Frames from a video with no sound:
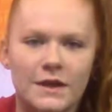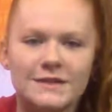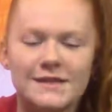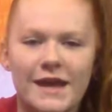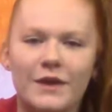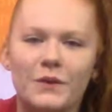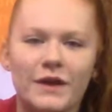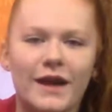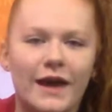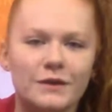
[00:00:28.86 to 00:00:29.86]
Today,
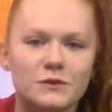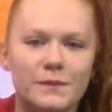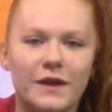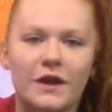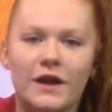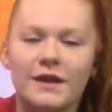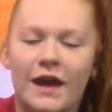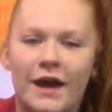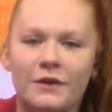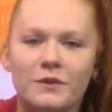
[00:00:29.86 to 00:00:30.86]
York College will be here at
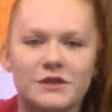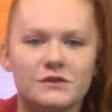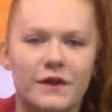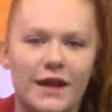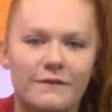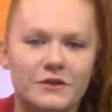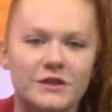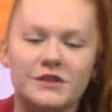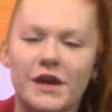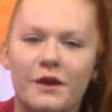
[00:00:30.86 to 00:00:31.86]
9. She's is right after
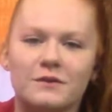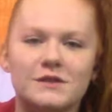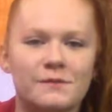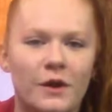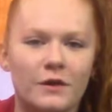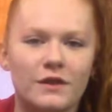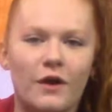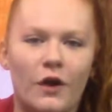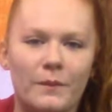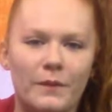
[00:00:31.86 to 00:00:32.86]
the show. Tomorrow,
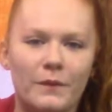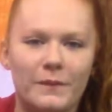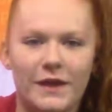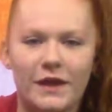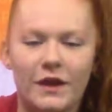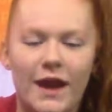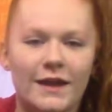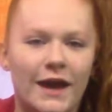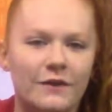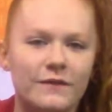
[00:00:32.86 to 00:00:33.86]
the Army will be here
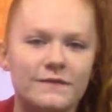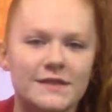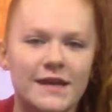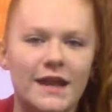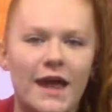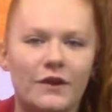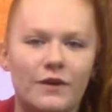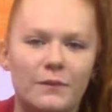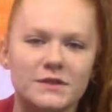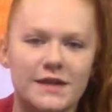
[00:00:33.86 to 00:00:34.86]
at 9.15, and a
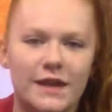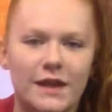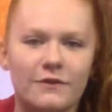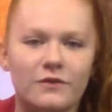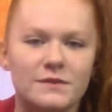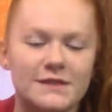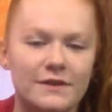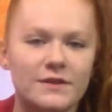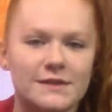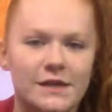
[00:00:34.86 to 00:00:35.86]
representative from
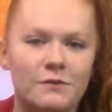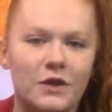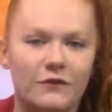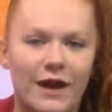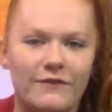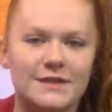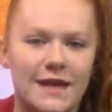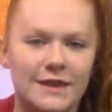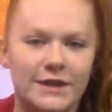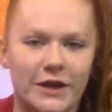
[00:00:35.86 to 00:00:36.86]
Stevenson will arrive at
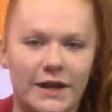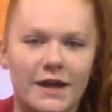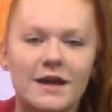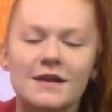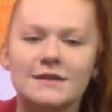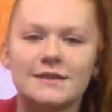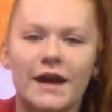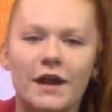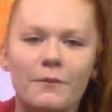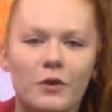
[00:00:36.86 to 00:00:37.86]
10.30.
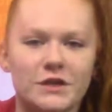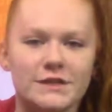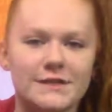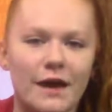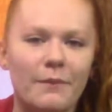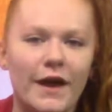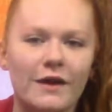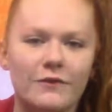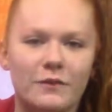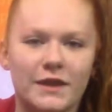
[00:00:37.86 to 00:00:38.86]
Sign up or just stop
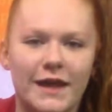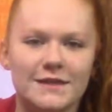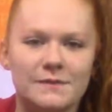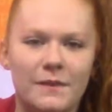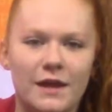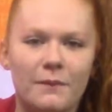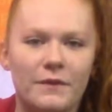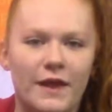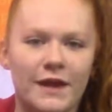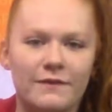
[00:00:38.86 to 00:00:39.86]
by if you would like to meet up
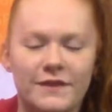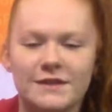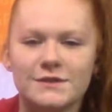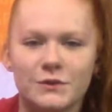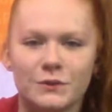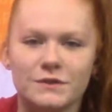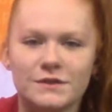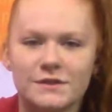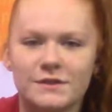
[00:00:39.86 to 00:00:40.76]
with any of these schools.